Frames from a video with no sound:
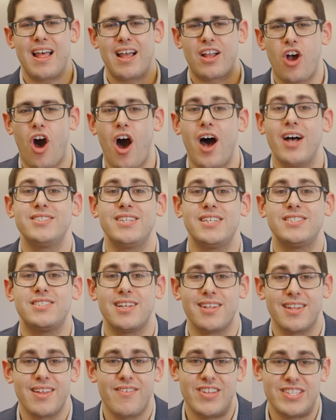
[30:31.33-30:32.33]
cause us
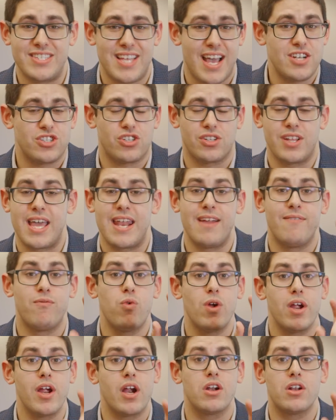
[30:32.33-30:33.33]
to live intentionally. And if
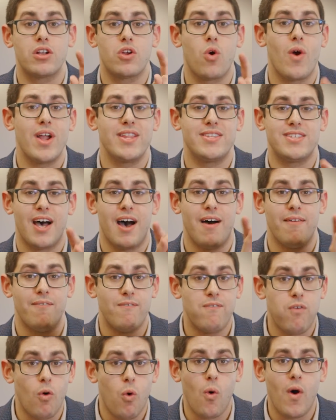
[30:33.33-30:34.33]
we're going to
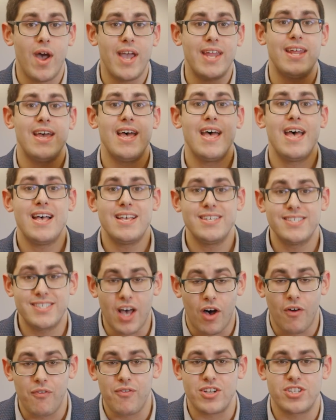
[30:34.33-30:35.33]
avoid
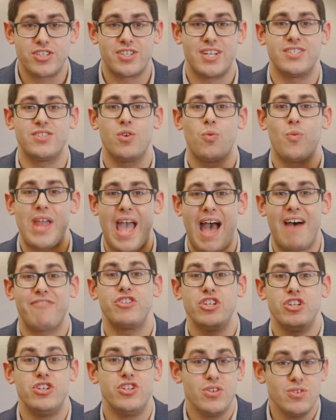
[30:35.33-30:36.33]
selfishness, we have
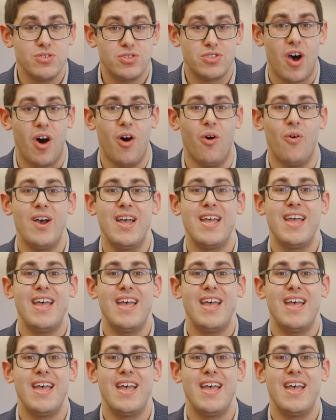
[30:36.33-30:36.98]
to do so